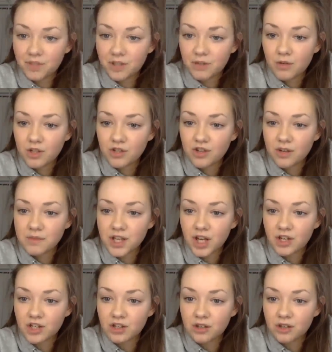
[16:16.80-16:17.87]
What scripts are
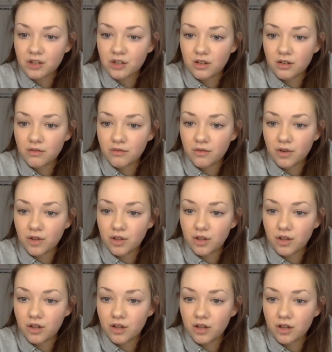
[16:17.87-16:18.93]
you doing for your